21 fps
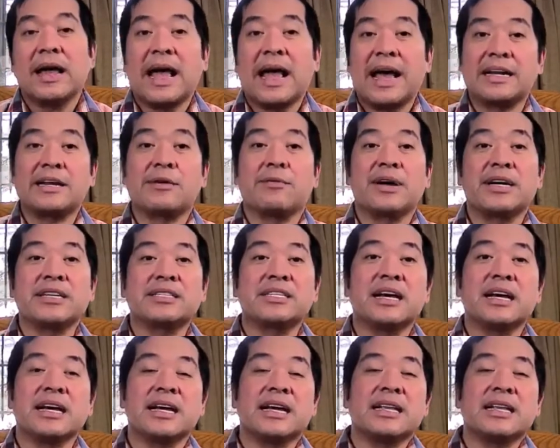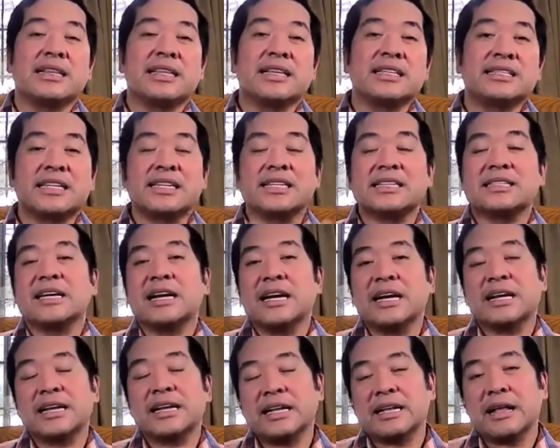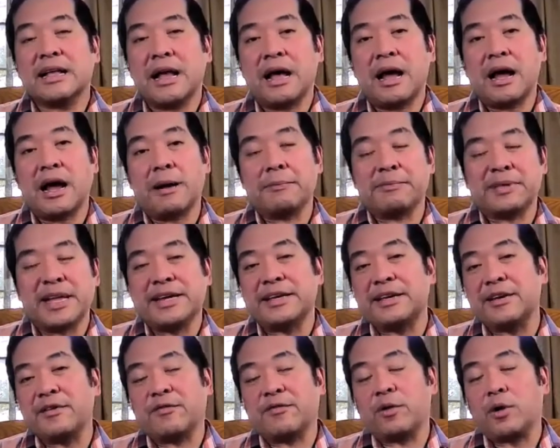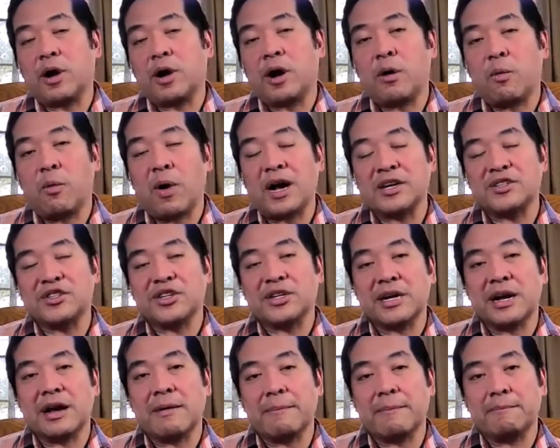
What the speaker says: Anyways, this is thank you for watching